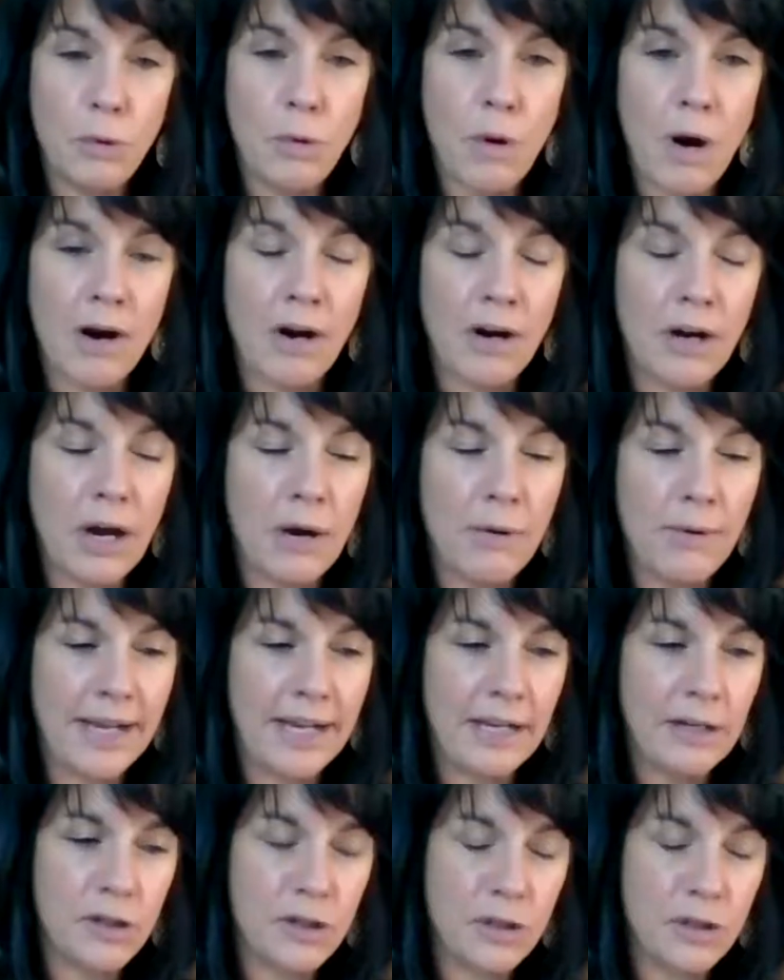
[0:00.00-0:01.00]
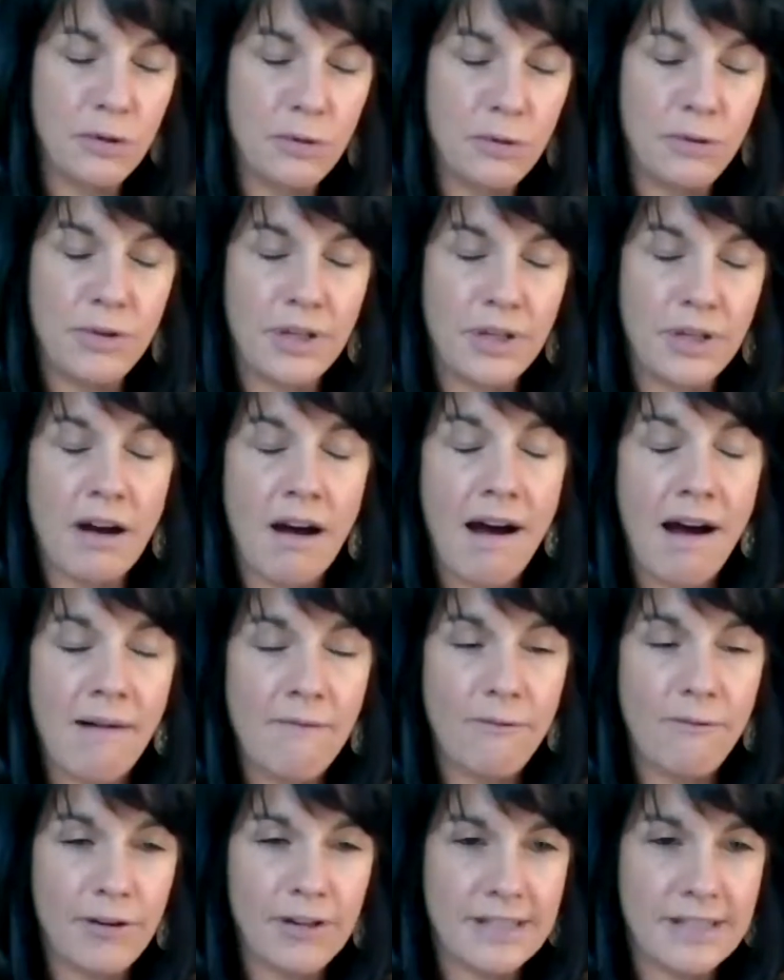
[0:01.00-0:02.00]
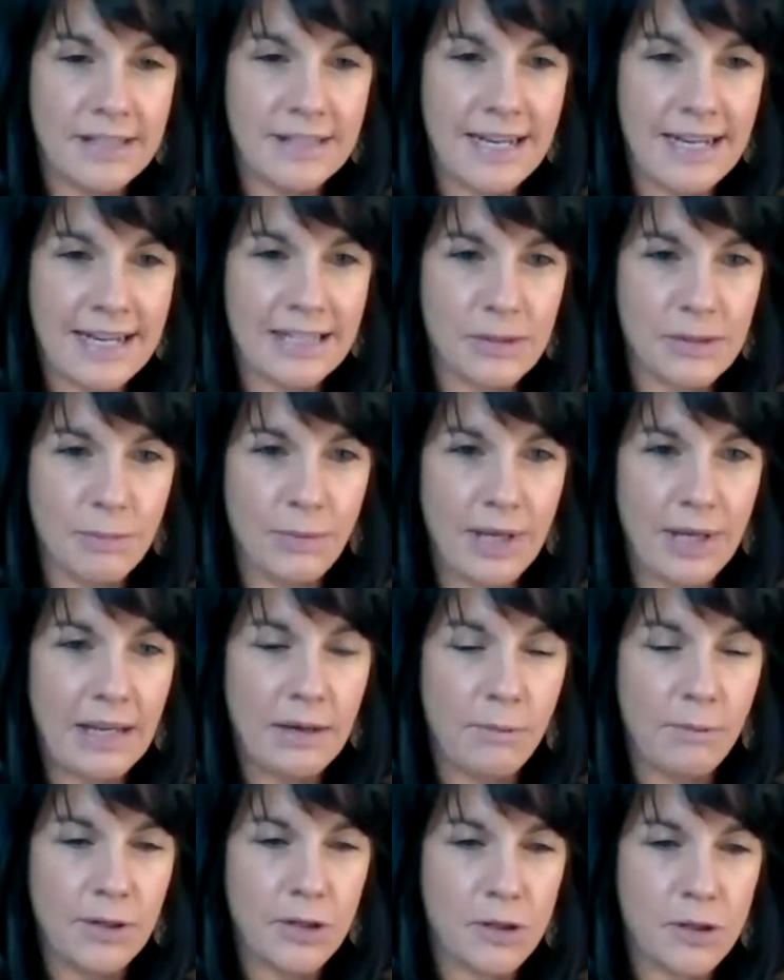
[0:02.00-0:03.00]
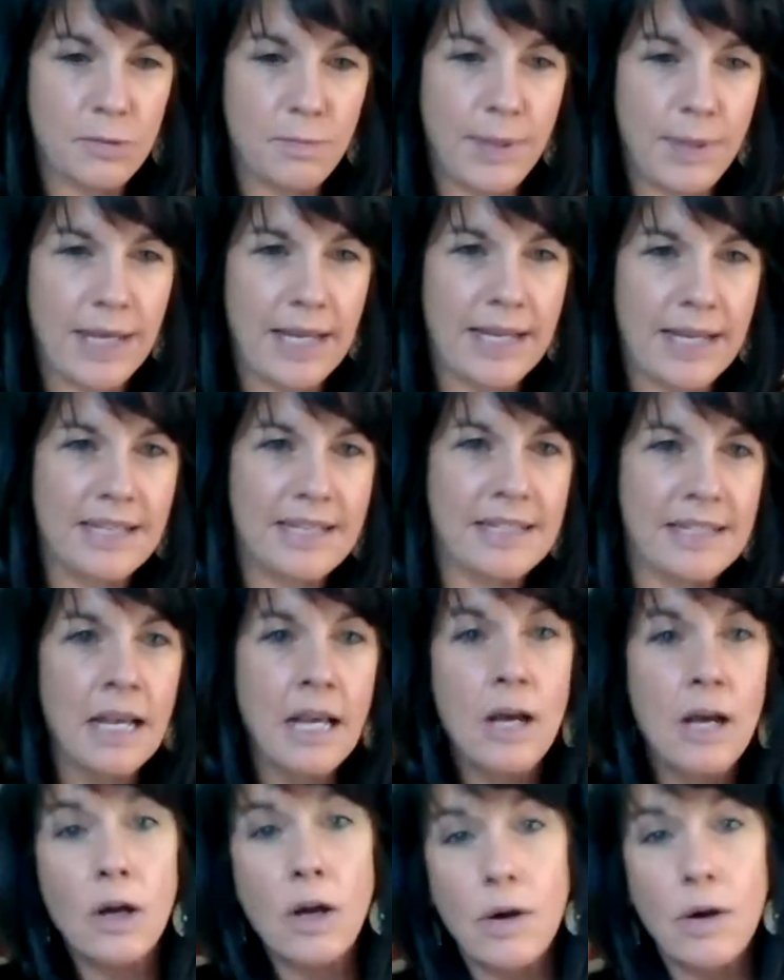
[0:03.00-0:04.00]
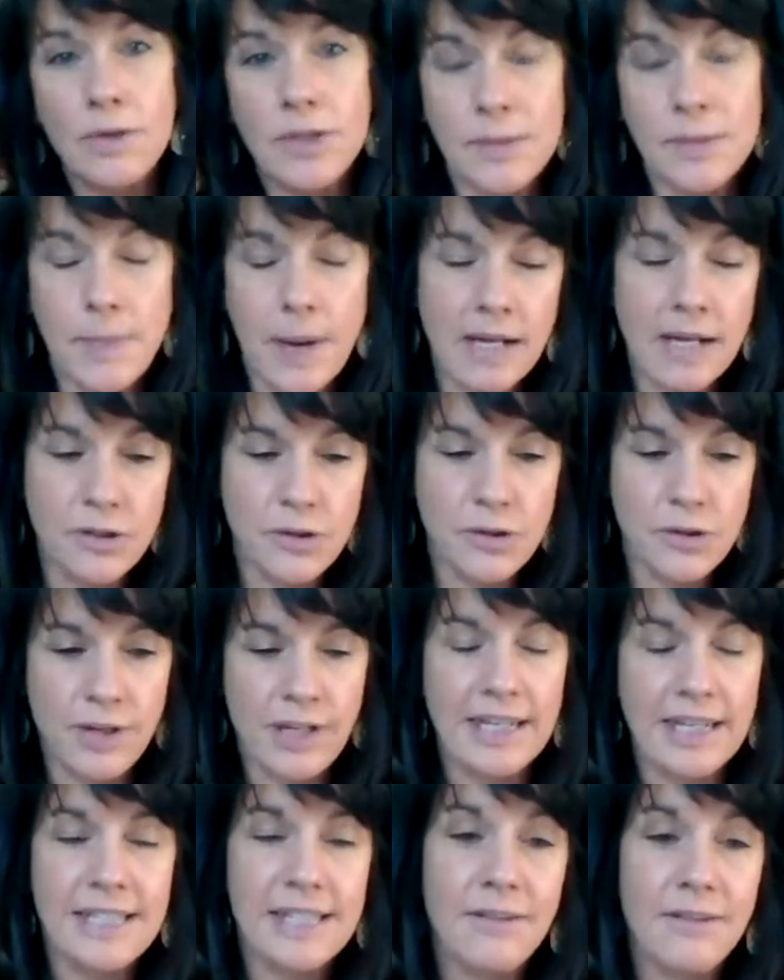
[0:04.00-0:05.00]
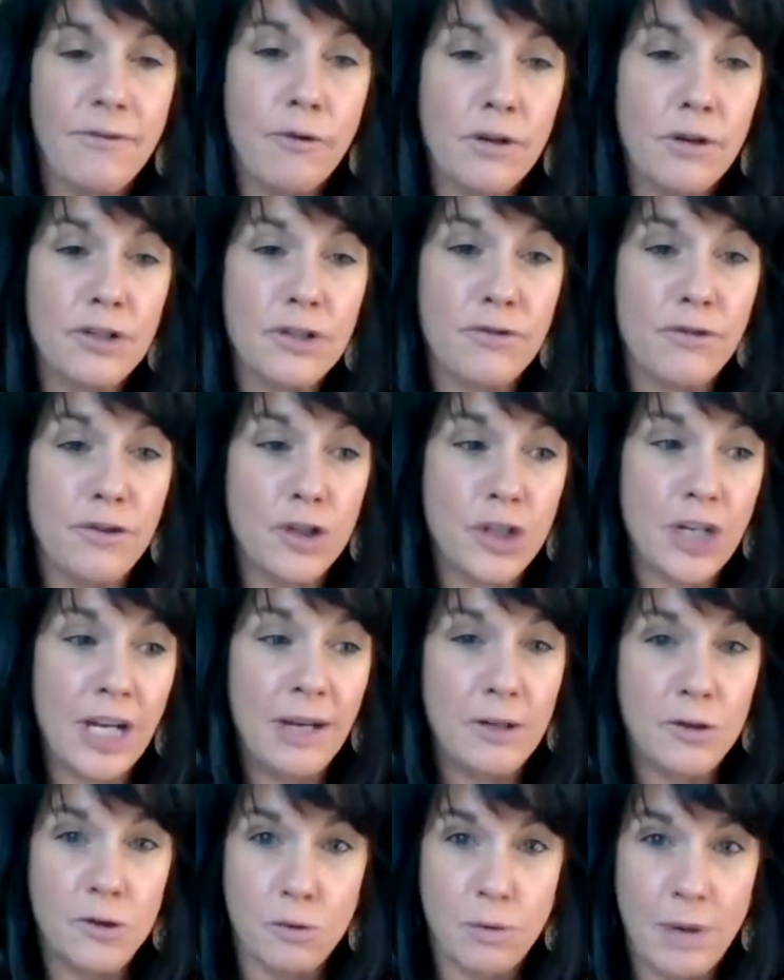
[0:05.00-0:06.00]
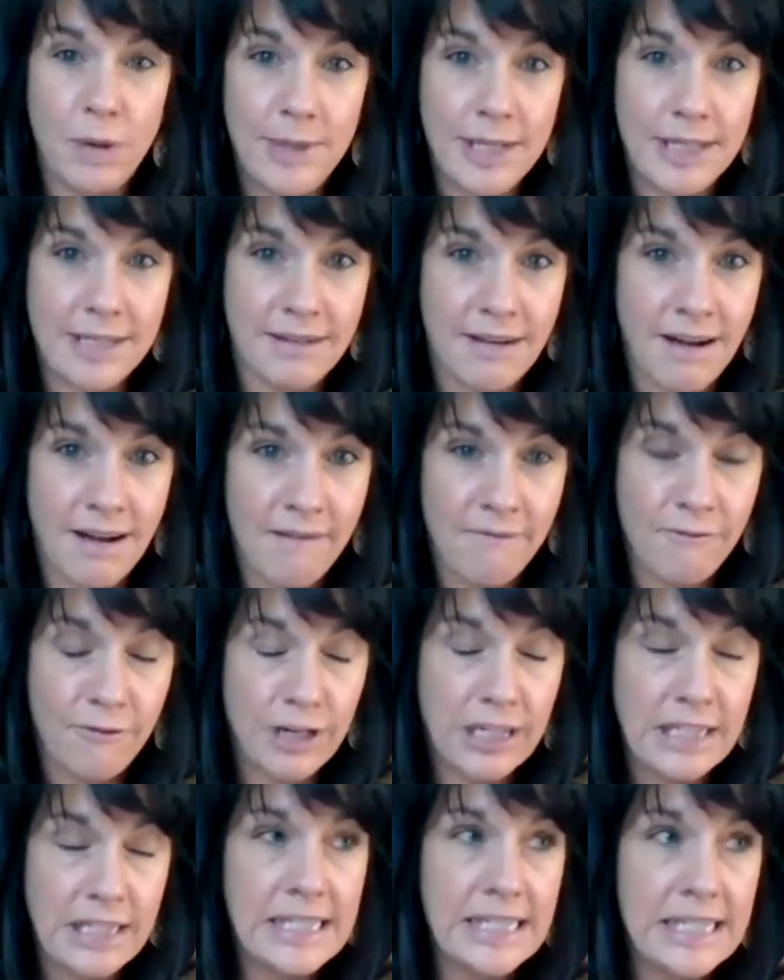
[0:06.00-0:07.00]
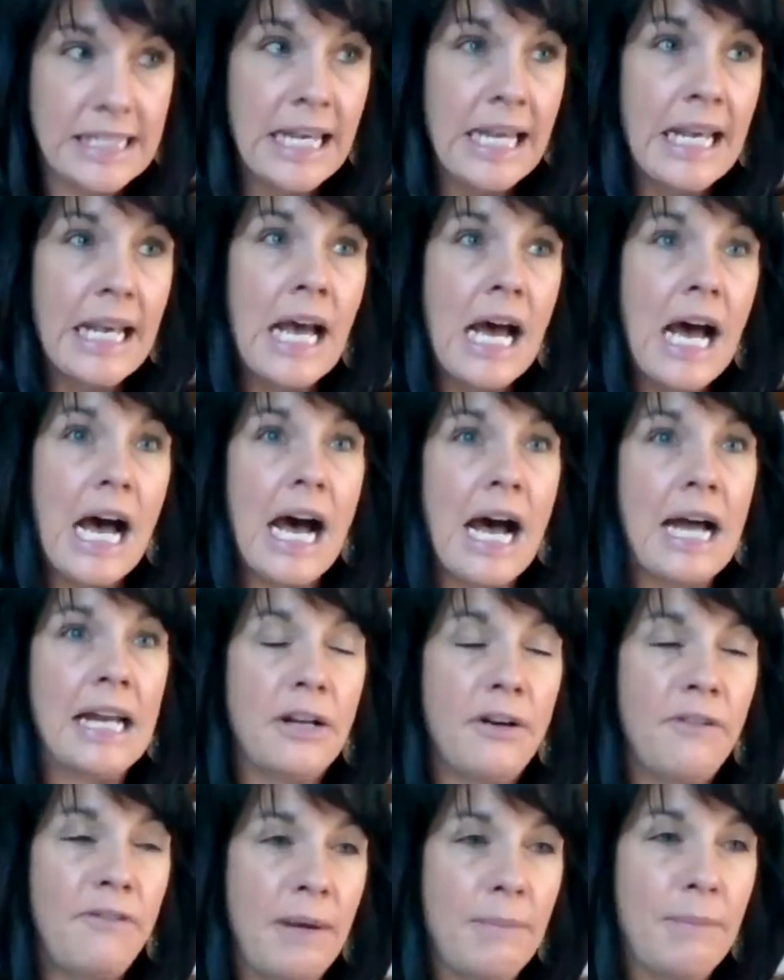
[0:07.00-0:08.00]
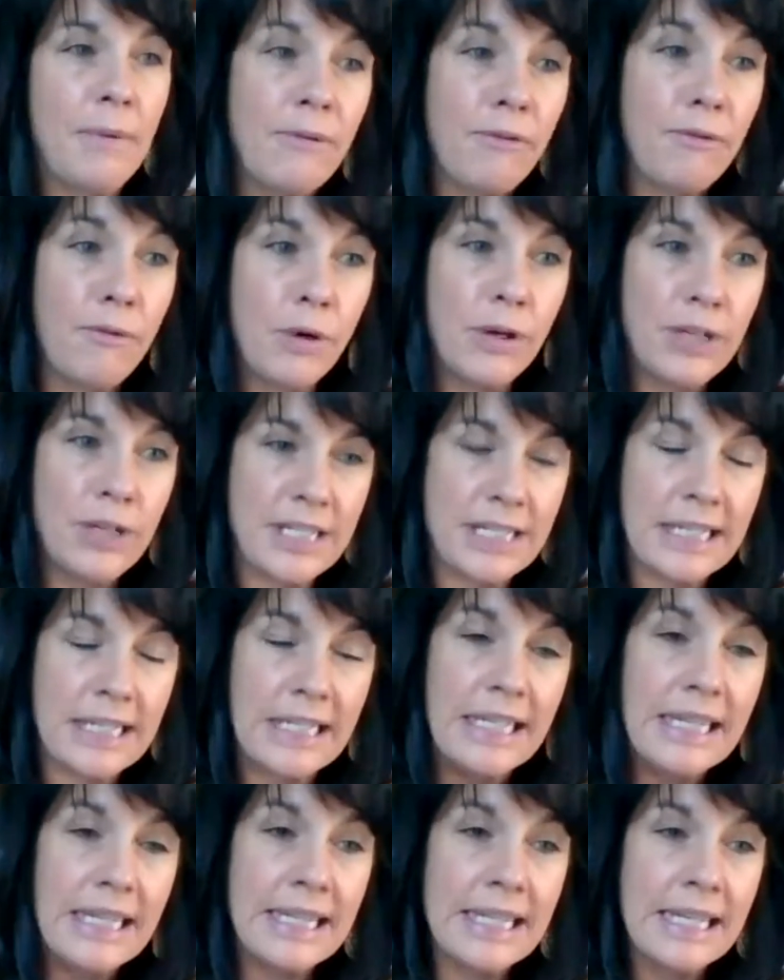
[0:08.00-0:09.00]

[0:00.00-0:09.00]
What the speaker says: are going to the conference next week, which Big is co-sponsoring, it's the Force for Change Women's Conference on November 14th.